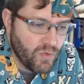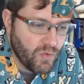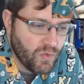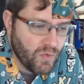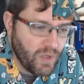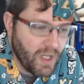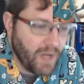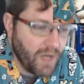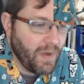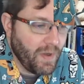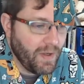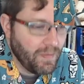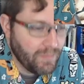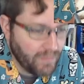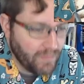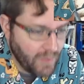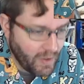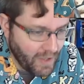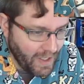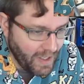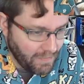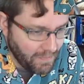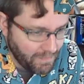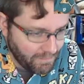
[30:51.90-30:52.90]
Anyway,
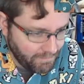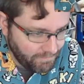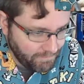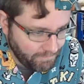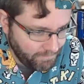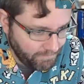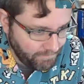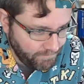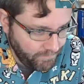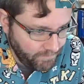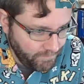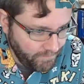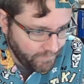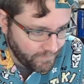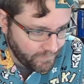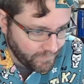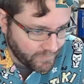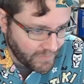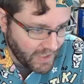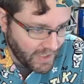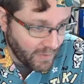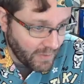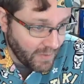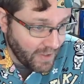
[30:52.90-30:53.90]
okay.
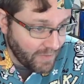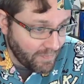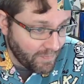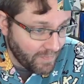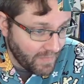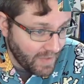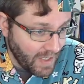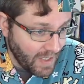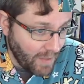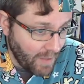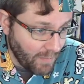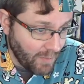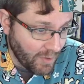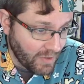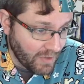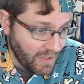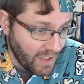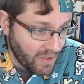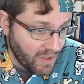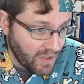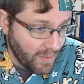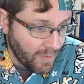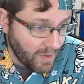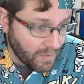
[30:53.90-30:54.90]
Kelly Reed, happy birthday,
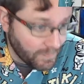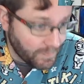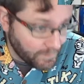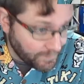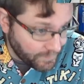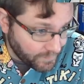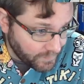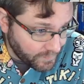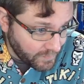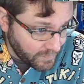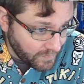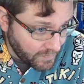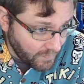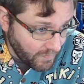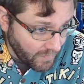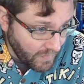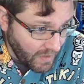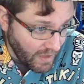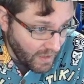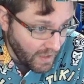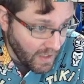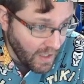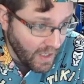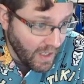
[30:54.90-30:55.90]
HW.
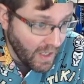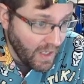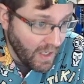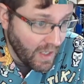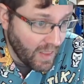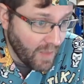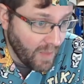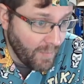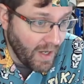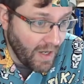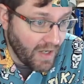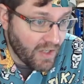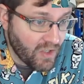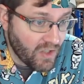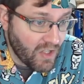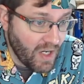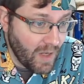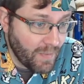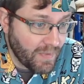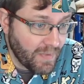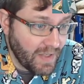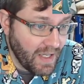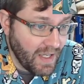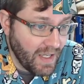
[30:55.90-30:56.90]
The Body
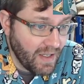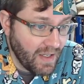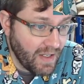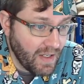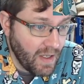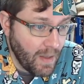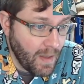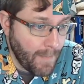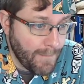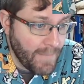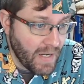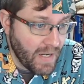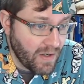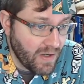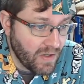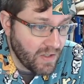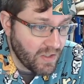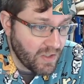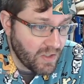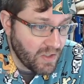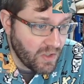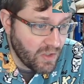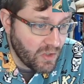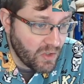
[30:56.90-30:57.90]
Shop Canada
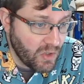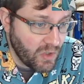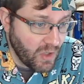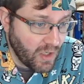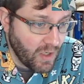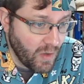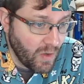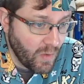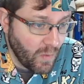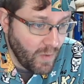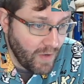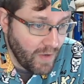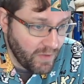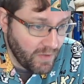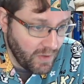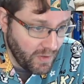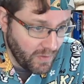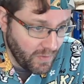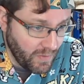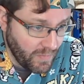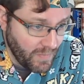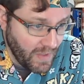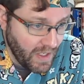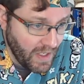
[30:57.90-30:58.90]
parent took revenue,
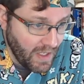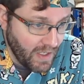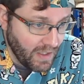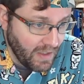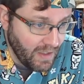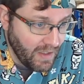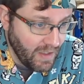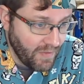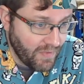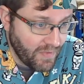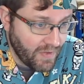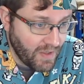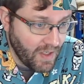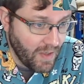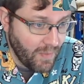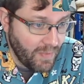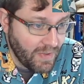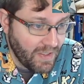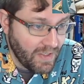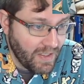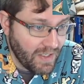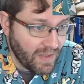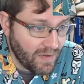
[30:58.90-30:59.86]
left the company